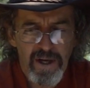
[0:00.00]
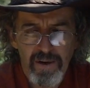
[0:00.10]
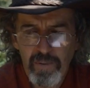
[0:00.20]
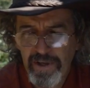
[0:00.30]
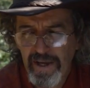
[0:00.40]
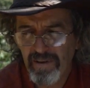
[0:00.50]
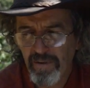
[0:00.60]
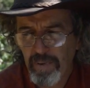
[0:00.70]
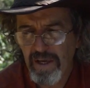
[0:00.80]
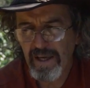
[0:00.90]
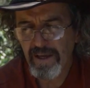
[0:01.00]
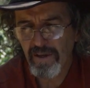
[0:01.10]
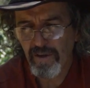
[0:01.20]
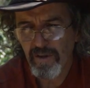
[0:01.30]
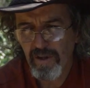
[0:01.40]
when you have a
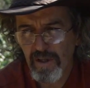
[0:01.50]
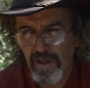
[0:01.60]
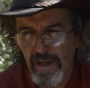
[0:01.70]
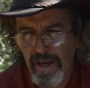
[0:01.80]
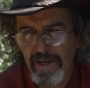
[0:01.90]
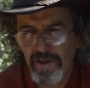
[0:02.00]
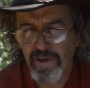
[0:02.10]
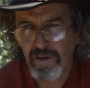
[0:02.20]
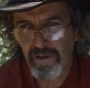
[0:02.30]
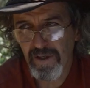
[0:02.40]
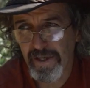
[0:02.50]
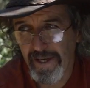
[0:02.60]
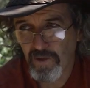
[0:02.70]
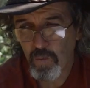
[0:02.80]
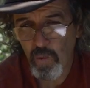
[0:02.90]
pig and it
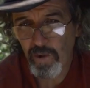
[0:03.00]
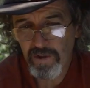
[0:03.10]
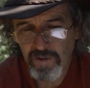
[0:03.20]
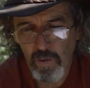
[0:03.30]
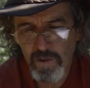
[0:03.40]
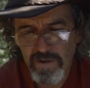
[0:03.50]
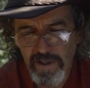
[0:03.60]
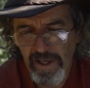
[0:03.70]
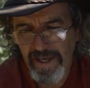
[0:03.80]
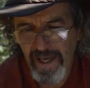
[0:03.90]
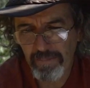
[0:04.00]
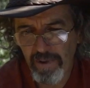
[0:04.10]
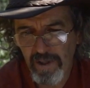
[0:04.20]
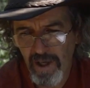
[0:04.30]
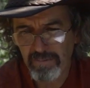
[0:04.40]
has a water source, they'll end up
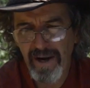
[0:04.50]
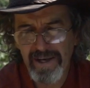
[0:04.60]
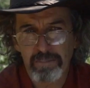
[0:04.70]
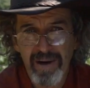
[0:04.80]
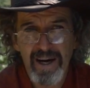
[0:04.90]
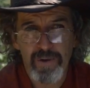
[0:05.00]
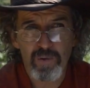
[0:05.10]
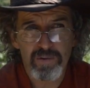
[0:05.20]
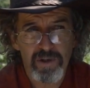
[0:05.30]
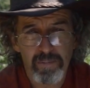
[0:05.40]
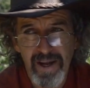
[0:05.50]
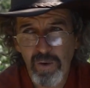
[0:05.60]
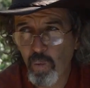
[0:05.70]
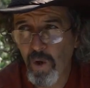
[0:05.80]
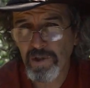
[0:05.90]
a muddy puddle no matter
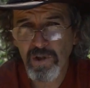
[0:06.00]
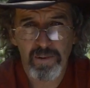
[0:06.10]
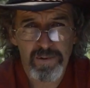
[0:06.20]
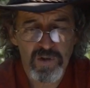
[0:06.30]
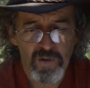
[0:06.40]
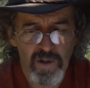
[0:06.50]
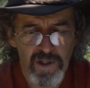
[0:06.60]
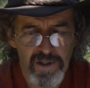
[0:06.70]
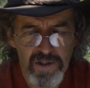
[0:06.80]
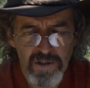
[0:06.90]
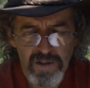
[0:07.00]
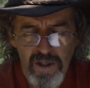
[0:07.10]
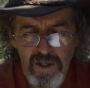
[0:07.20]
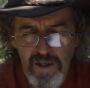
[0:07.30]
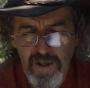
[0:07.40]
what type of soil it is.
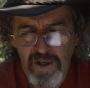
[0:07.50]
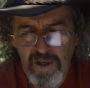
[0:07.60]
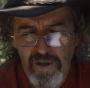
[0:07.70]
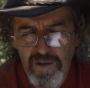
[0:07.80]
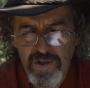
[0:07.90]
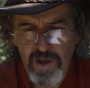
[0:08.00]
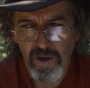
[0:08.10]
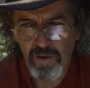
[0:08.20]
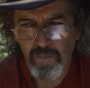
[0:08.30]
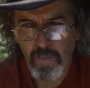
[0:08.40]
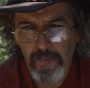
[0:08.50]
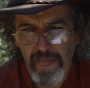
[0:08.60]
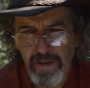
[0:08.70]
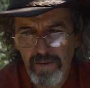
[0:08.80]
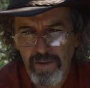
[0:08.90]
So
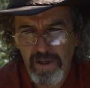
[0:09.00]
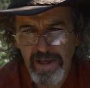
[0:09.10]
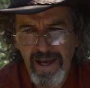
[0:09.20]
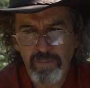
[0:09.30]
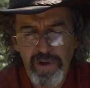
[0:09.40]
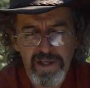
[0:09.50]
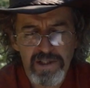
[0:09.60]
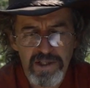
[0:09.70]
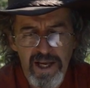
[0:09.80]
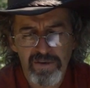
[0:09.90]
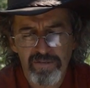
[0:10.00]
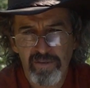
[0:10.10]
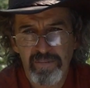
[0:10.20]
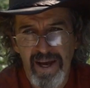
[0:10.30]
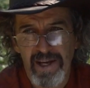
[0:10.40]
can we extend
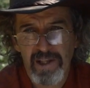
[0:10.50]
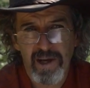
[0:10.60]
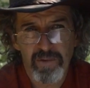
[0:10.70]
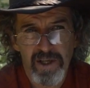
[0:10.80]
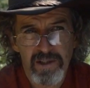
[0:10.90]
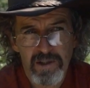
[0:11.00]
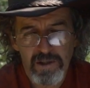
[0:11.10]
from that? Can we